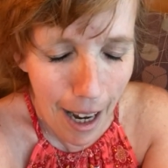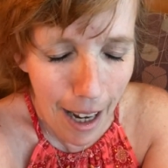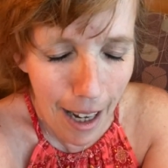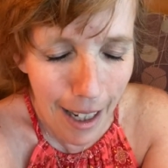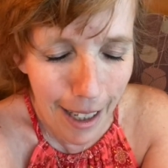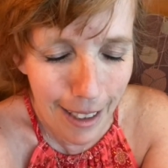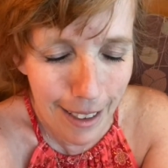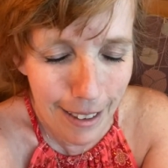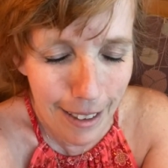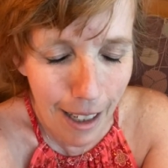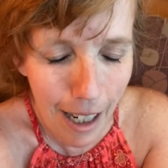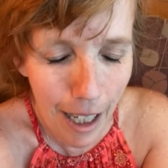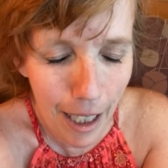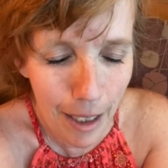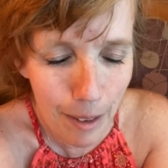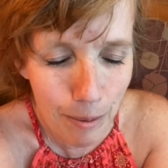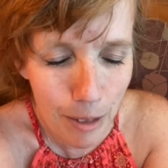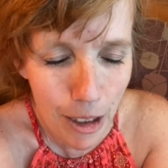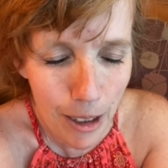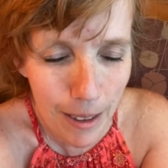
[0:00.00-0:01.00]
and
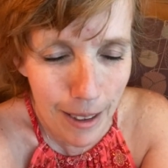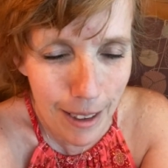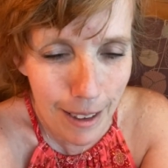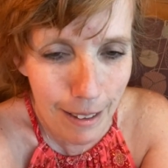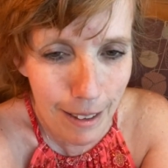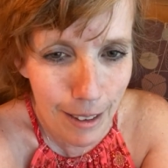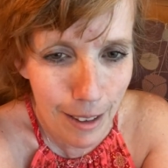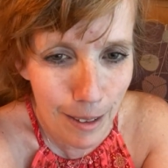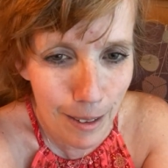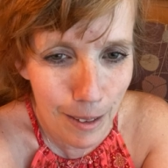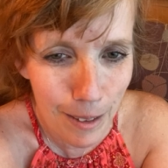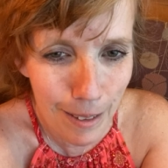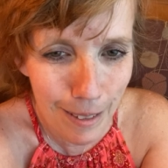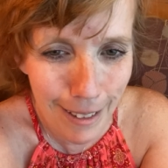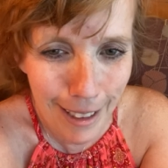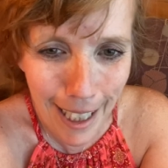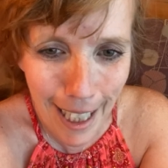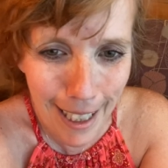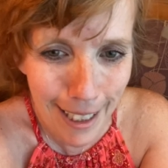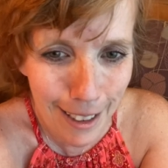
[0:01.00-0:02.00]
I'm just
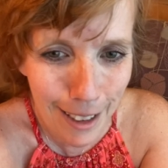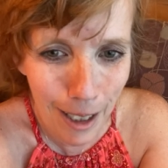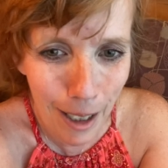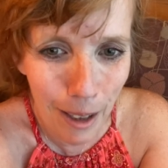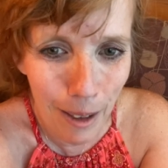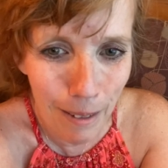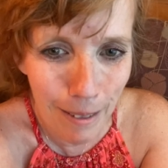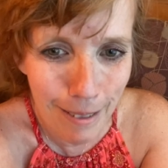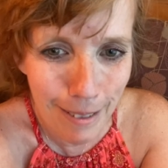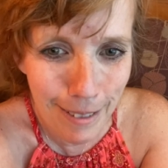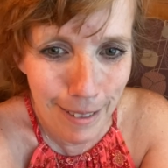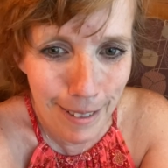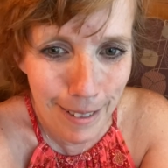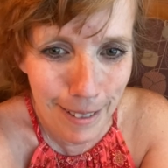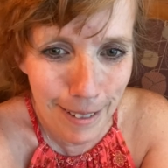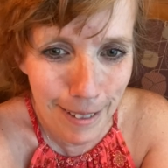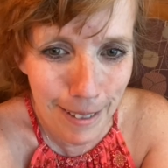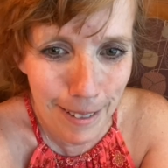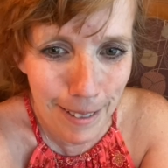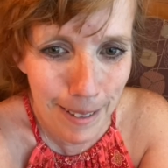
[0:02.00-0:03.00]
laying low.
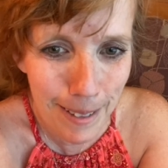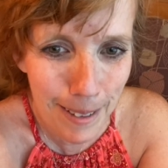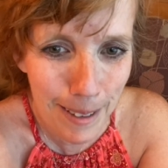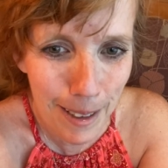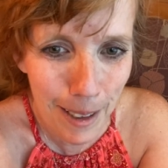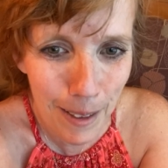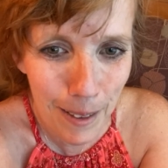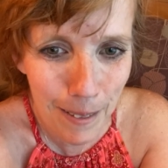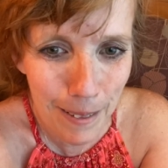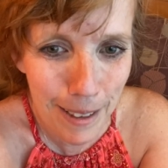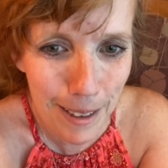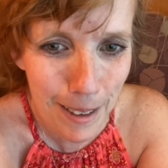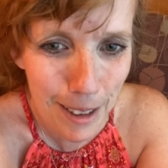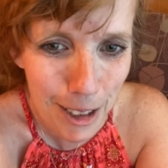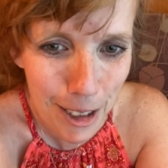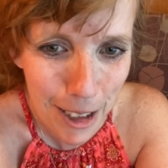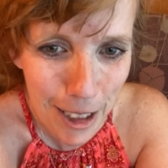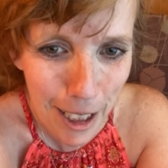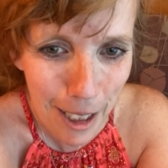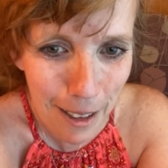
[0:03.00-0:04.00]
So this
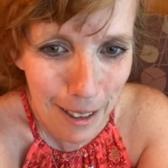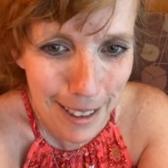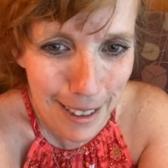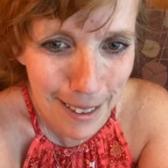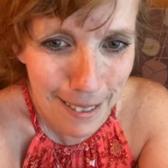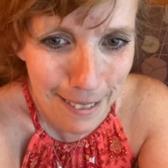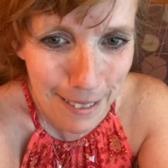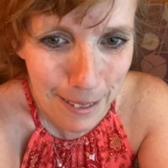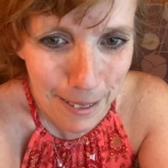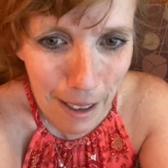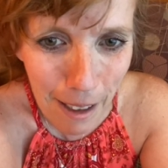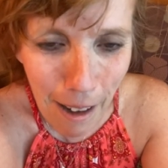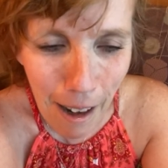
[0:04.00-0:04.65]
is Sharon.